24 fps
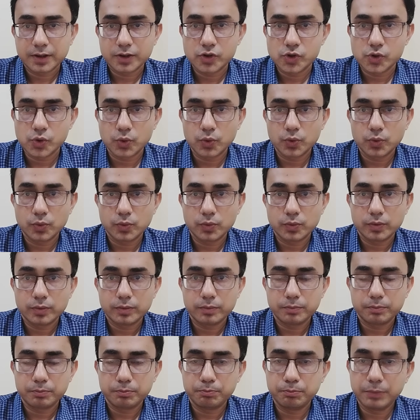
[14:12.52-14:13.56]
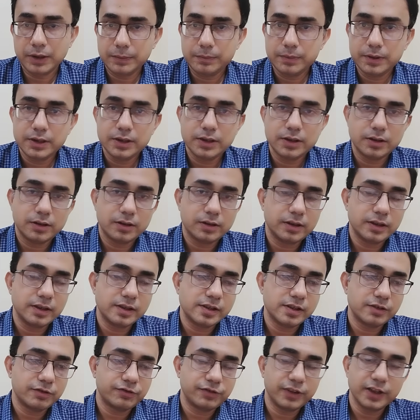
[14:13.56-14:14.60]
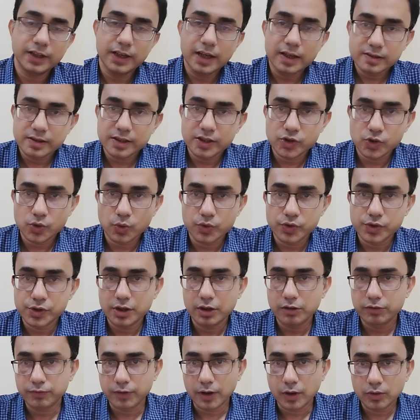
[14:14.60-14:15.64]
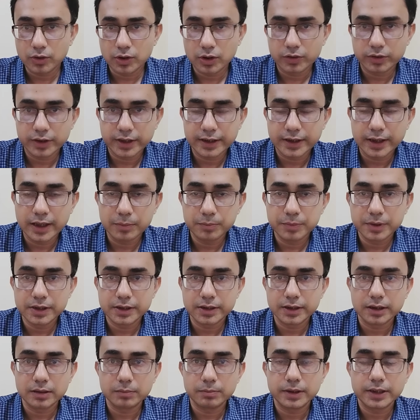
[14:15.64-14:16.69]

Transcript: So maybe it's a fantastic source you have found out in NPTEL,